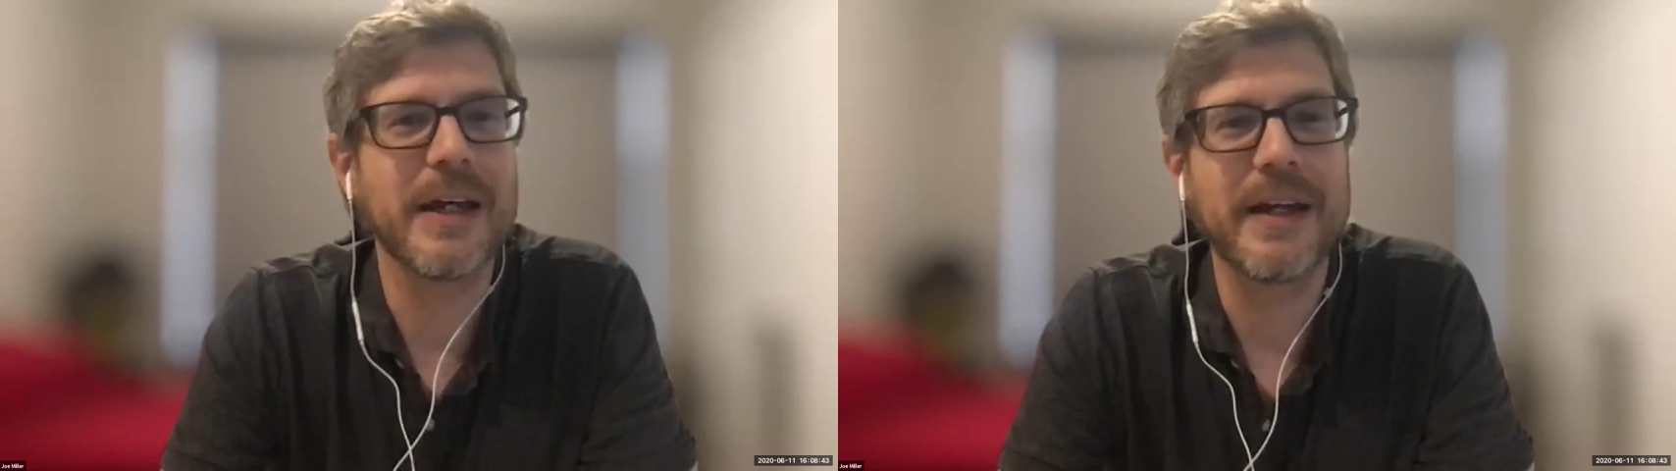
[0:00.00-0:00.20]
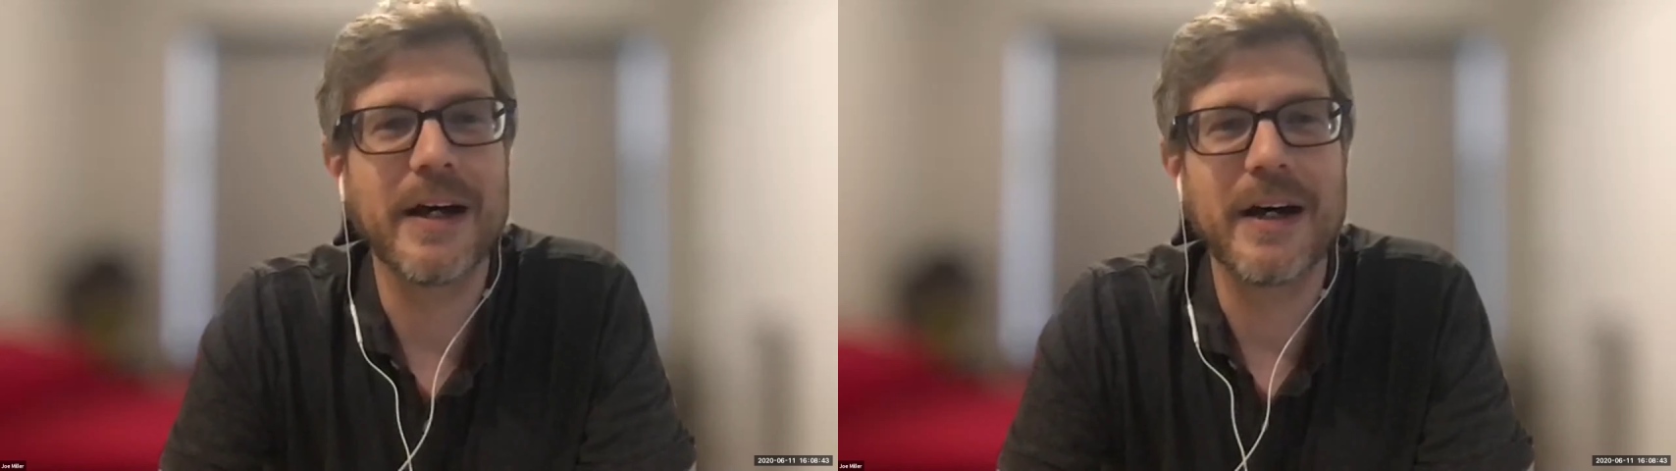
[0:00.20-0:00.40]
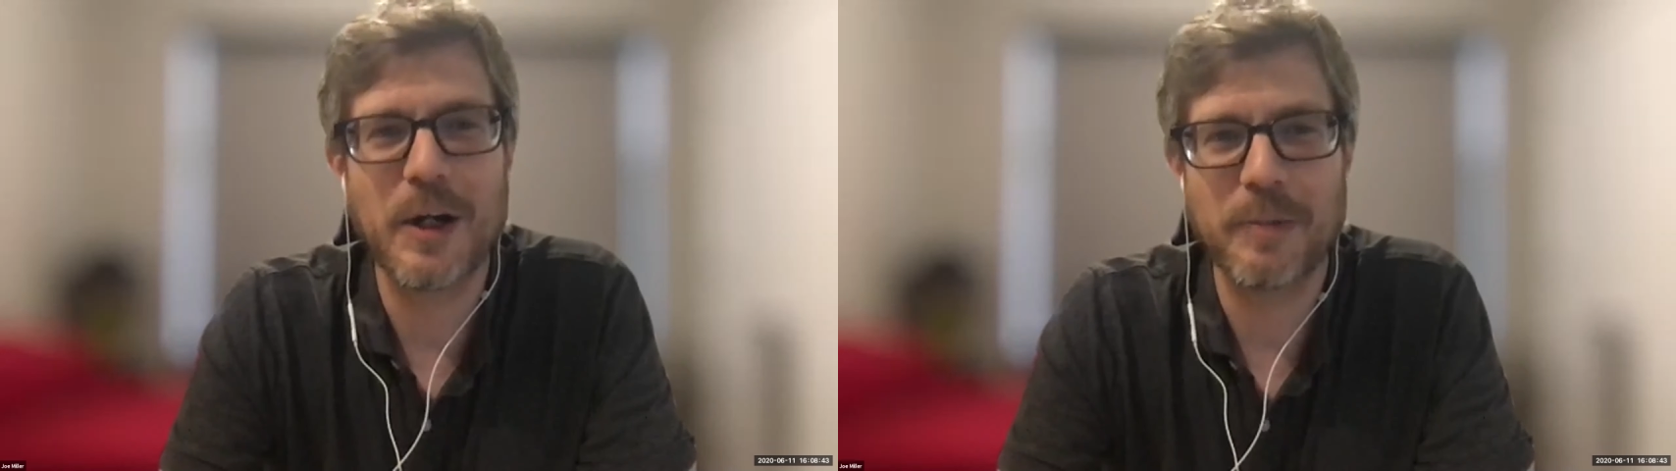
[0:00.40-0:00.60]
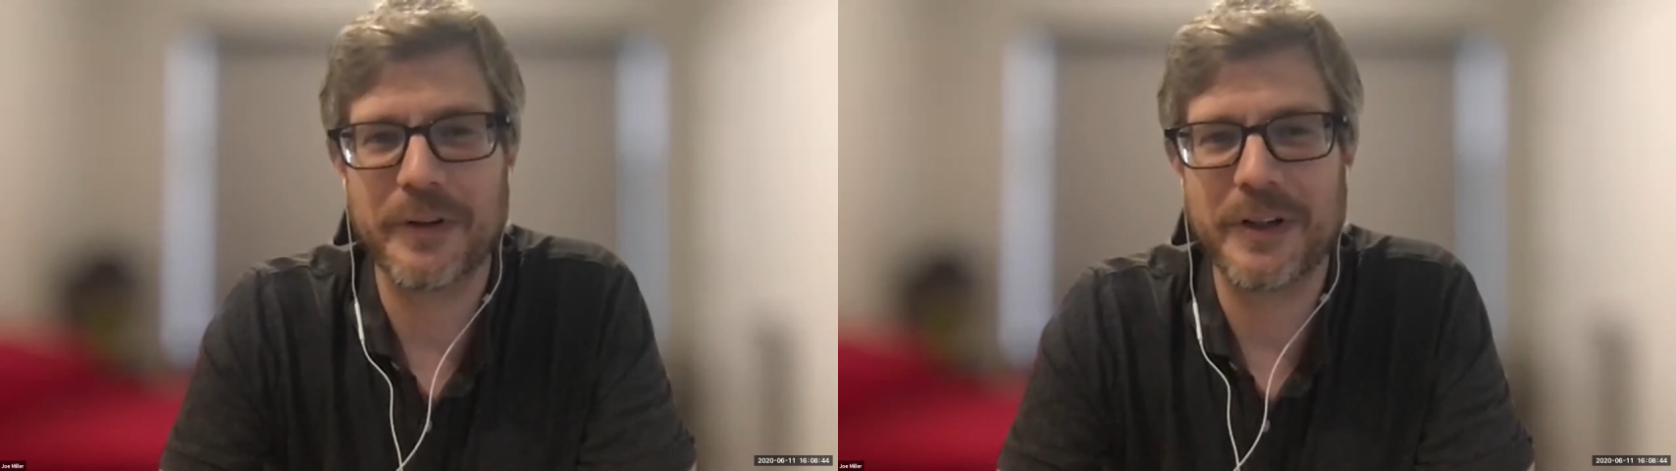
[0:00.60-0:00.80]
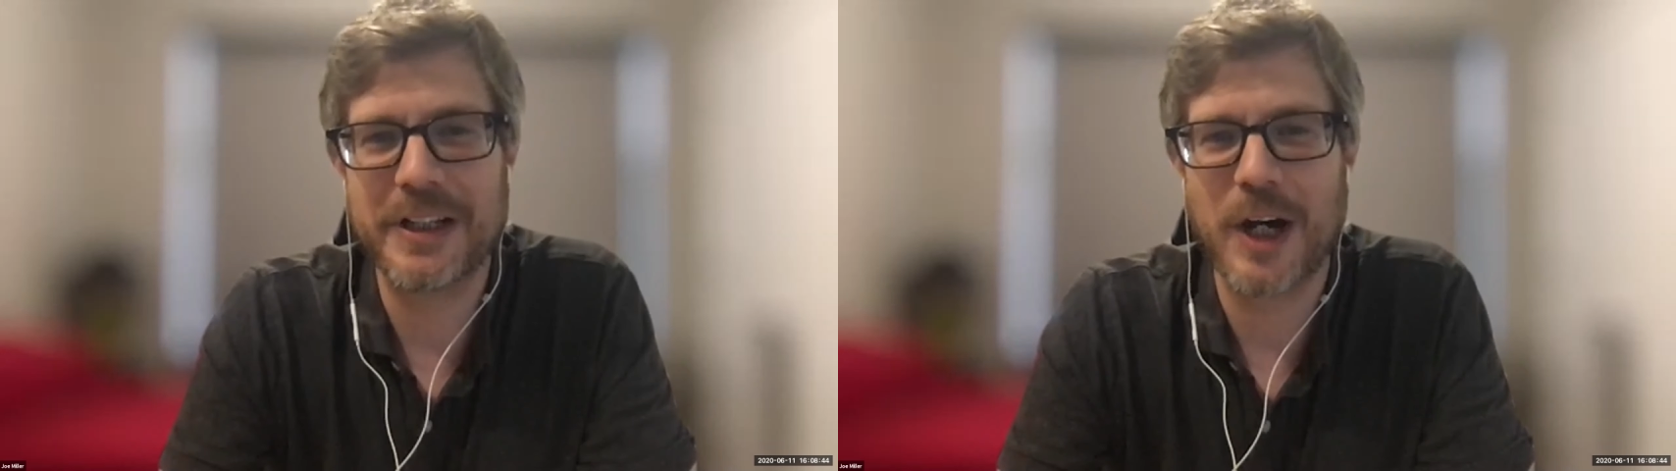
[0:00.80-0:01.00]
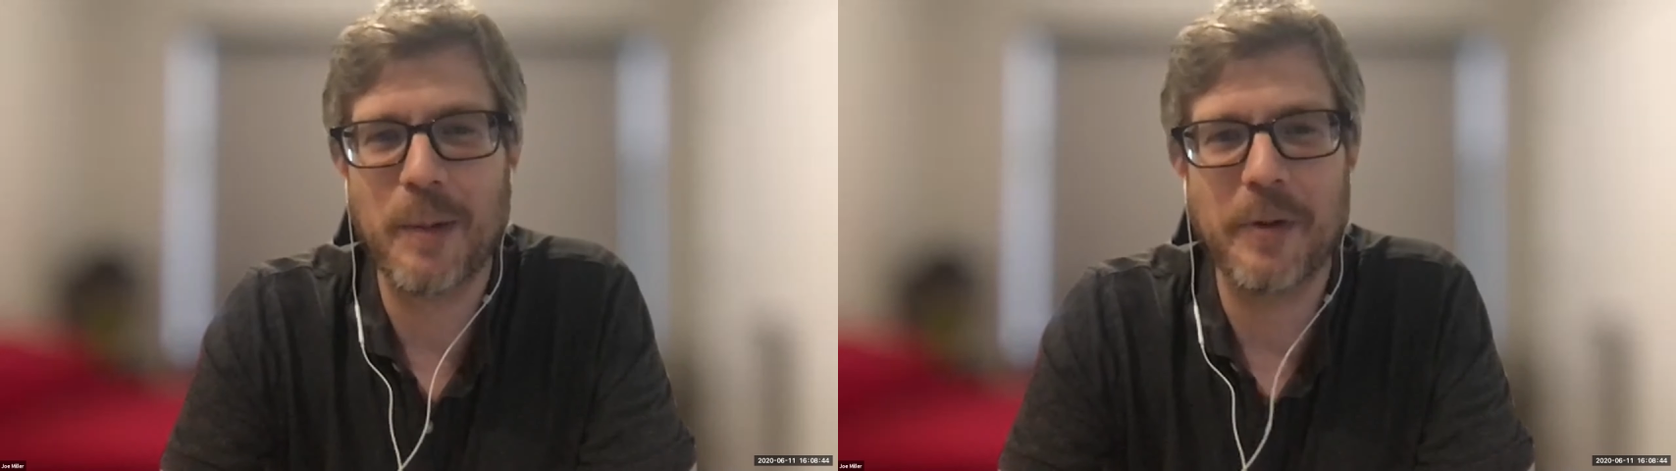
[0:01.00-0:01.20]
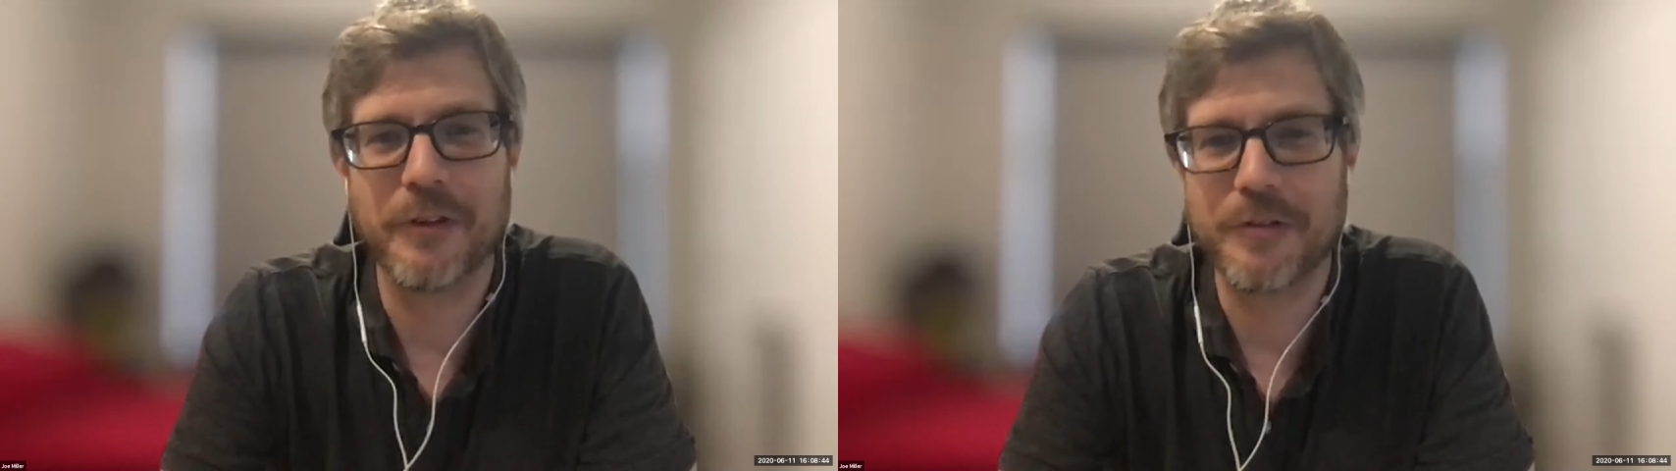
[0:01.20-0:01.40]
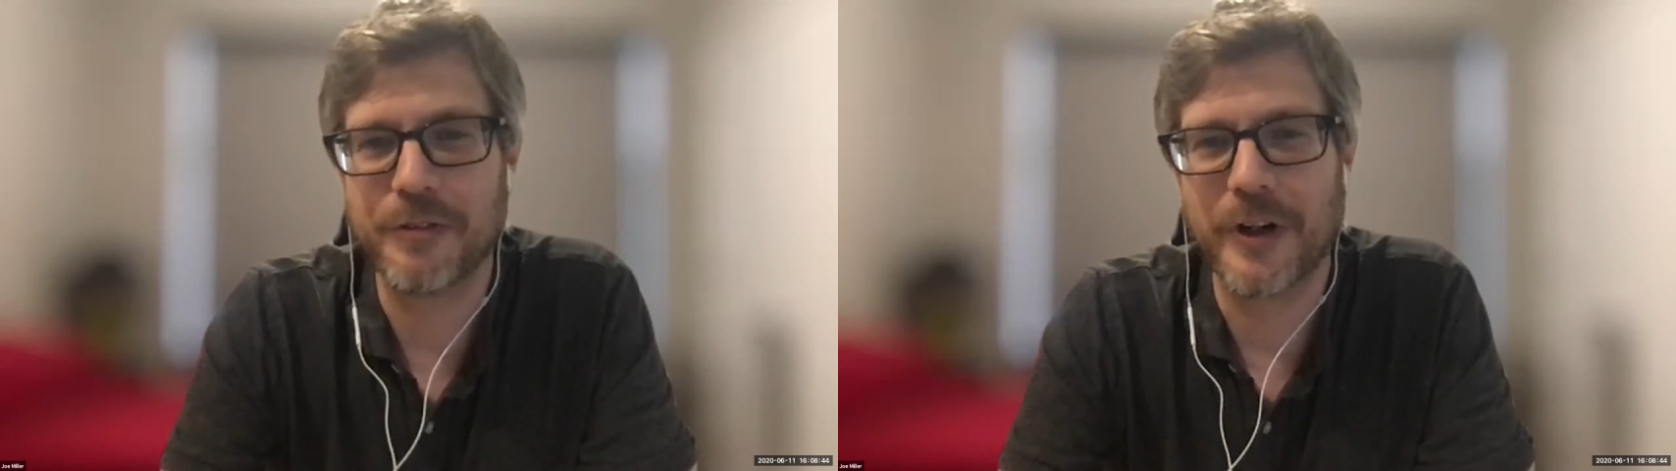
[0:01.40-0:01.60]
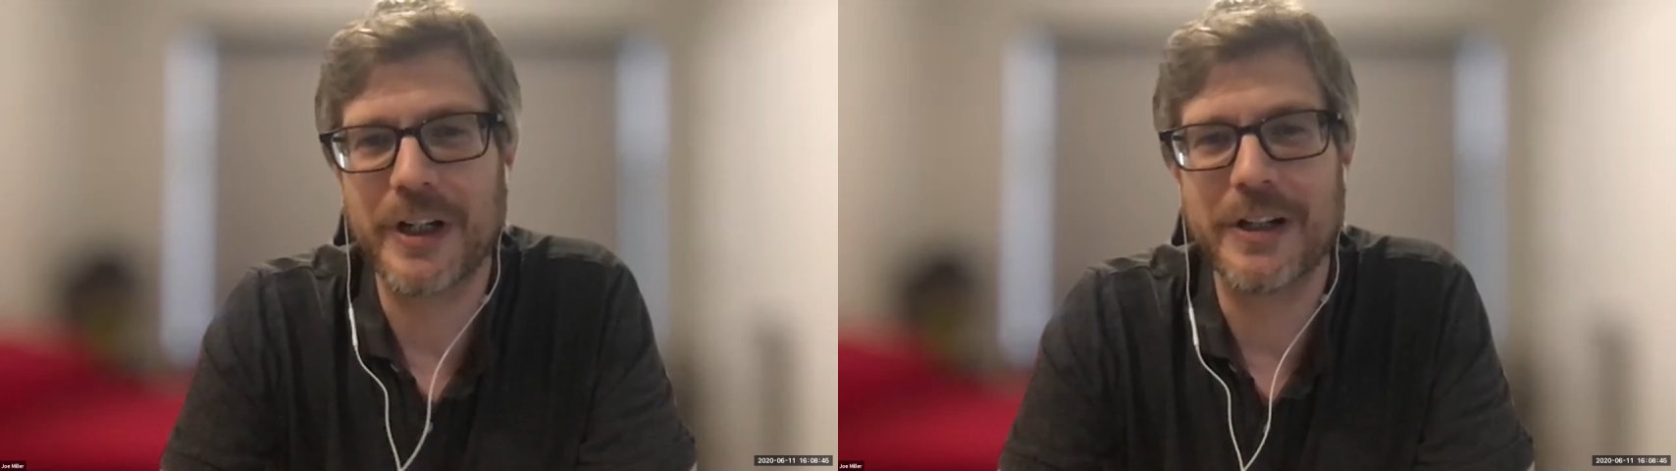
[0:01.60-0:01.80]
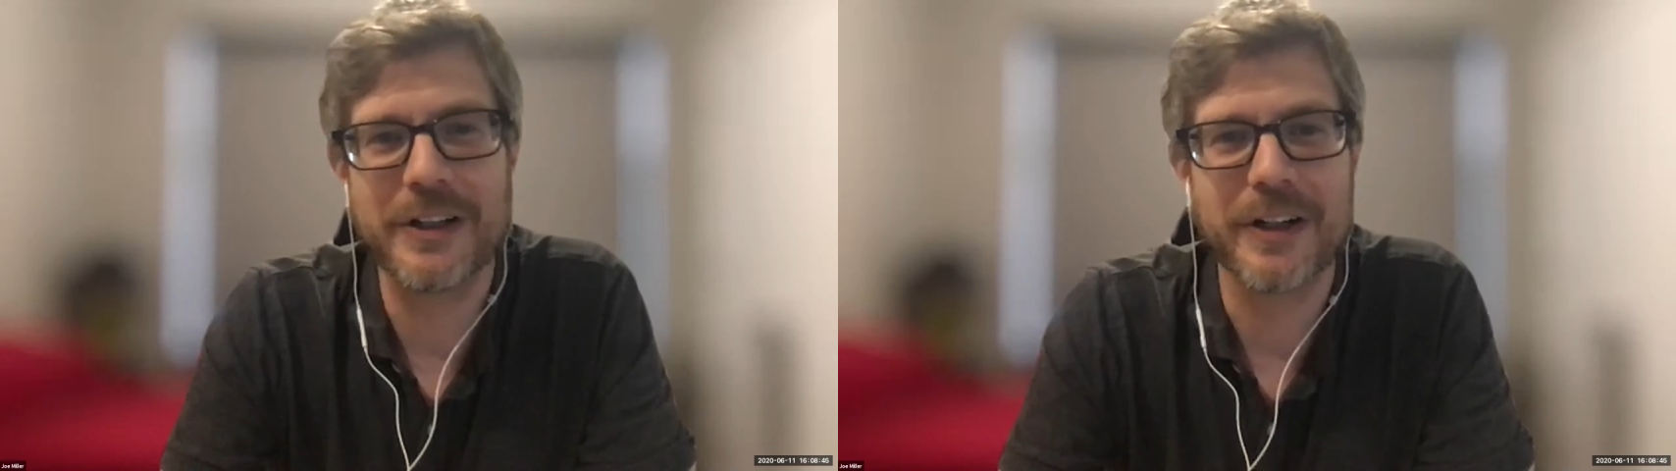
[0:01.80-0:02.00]
a pretty common
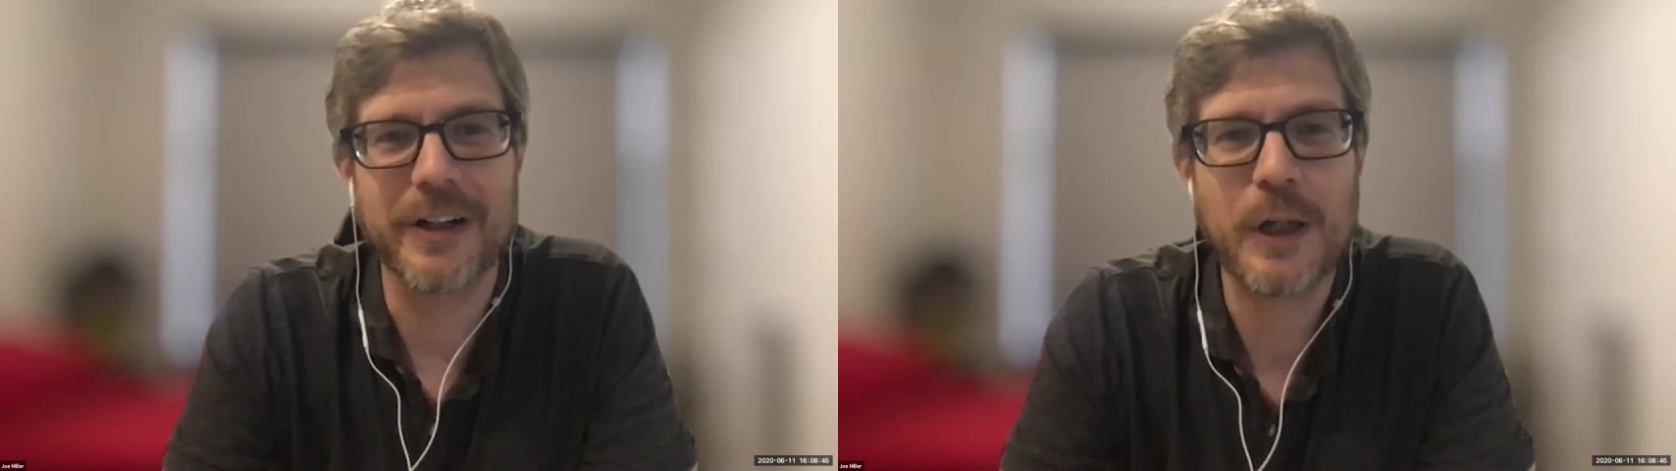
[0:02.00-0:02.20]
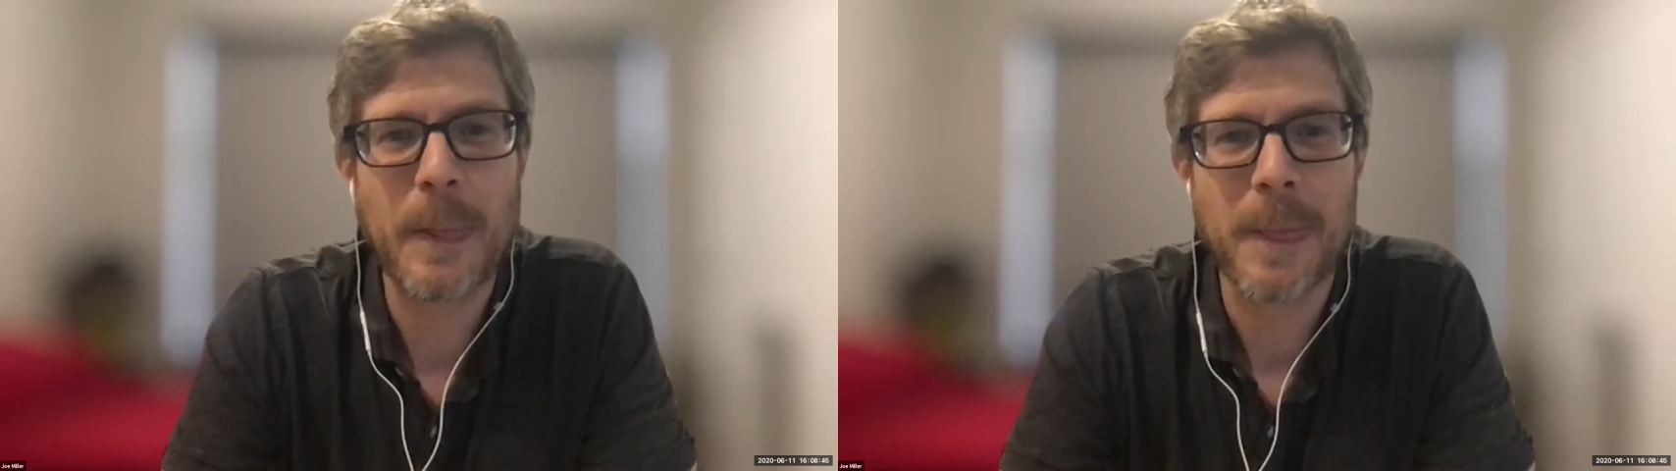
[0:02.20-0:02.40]
refrain here.